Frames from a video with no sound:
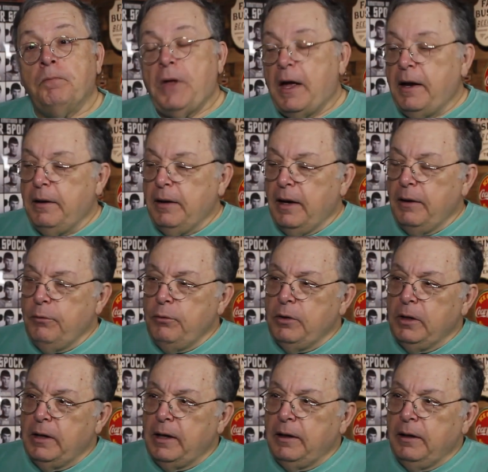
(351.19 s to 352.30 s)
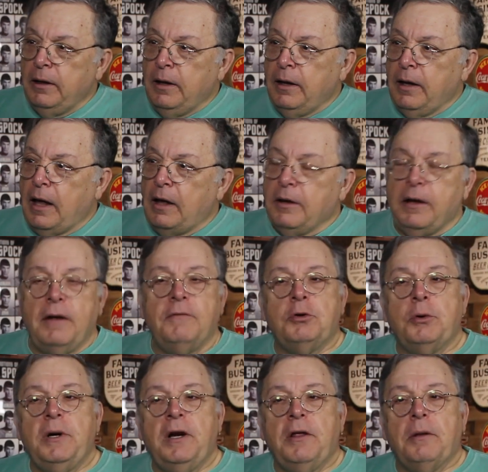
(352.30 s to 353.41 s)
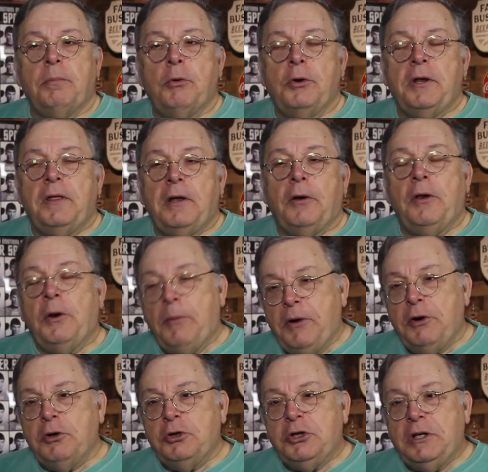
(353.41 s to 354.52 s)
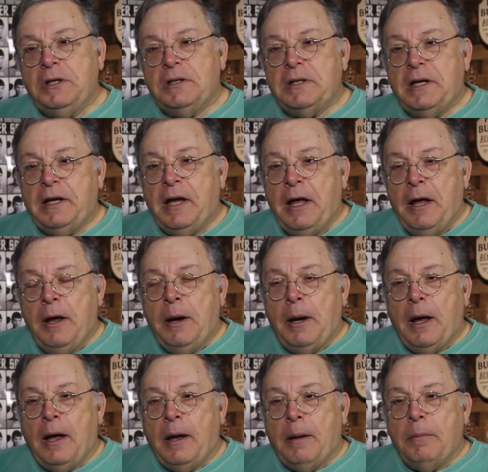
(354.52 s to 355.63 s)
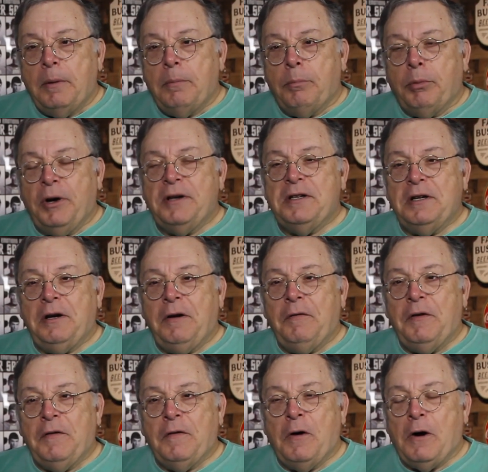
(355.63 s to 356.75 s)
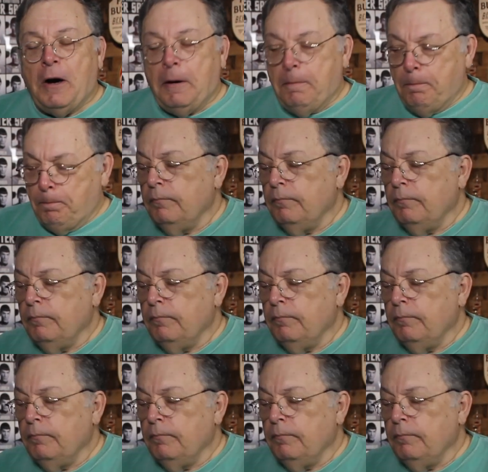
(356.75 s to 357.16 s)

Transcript: I, I will uh, I'll give T'Rina the point there. No wonder she's the uh, president of Ni'Var.